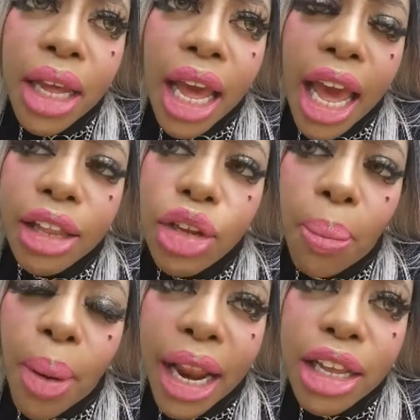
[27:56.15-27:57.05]
and your
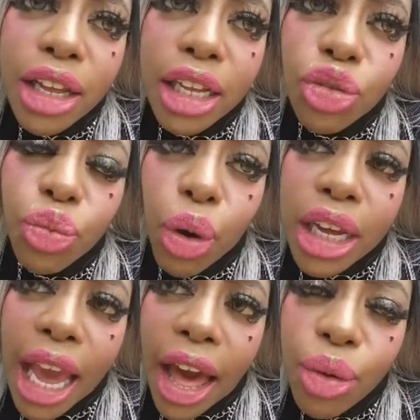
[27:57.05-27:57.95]
body is
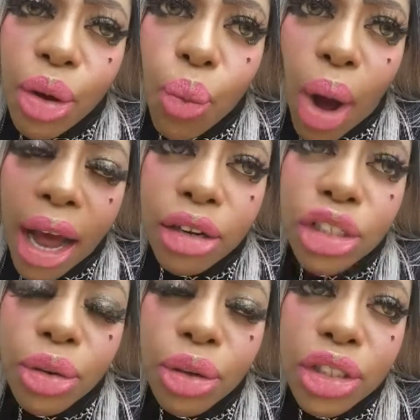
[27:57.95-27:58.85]
gathering water
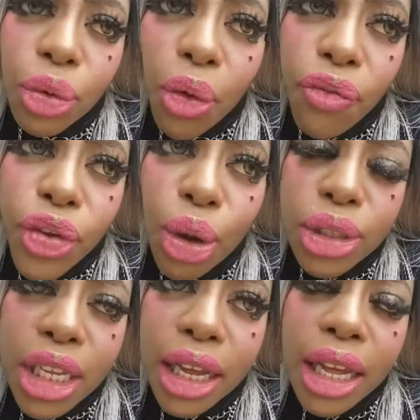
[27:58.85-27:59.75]
to refuse
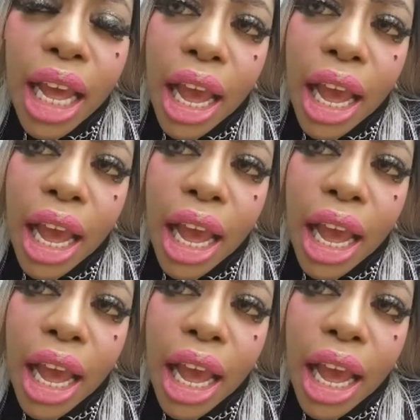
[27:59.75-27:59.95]
it, and